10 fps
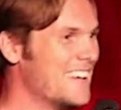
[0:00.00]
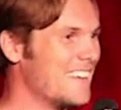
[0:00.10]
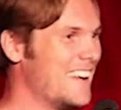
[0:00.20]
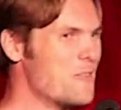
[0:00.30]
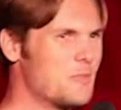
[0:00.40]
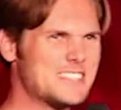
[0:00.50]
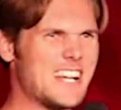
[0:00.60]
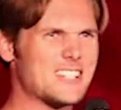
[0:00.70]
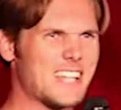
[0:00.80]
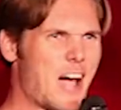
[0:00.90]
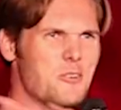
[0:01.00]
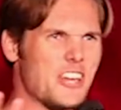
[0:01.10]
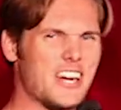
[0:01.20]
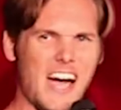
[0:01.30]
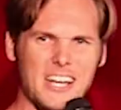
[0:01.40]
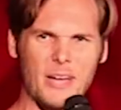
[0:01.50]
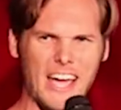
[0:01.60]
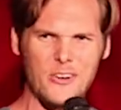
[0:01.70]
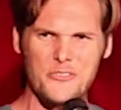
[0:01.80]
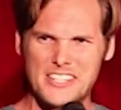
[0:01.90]
You know, plus that guy with the gun, I'm like,
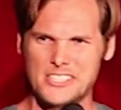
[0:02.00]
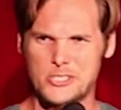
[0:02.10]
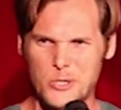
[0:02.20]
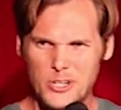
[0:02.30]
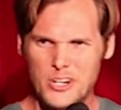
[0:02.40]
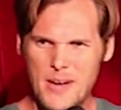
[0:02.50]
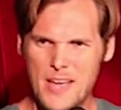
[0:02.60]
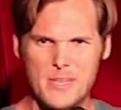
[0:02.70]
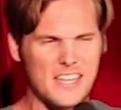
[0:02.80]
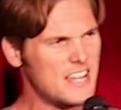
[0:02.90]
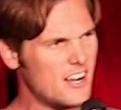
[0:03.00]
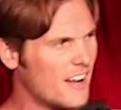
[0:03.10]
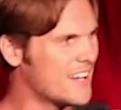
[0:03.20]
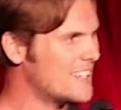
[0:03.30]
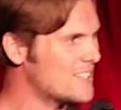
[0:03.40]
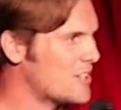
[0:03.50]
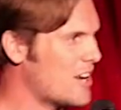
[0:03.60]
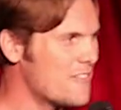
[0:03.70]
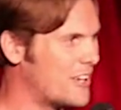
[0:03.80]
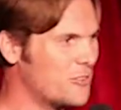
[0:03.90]
I don't know if that's a shooter. He might be in here. I kind of took
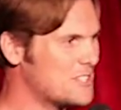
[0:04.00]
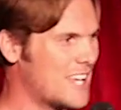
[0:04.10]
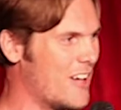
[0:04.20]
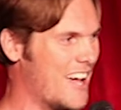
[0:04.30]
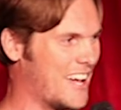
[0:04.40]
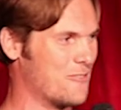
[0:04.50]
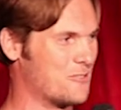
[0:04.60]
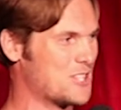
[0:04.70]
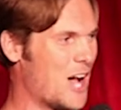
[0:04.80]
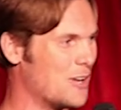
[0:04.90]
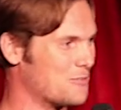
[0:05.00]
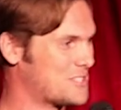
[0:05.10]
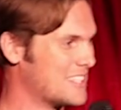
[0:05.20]
off. I didn't really see how that got resolved.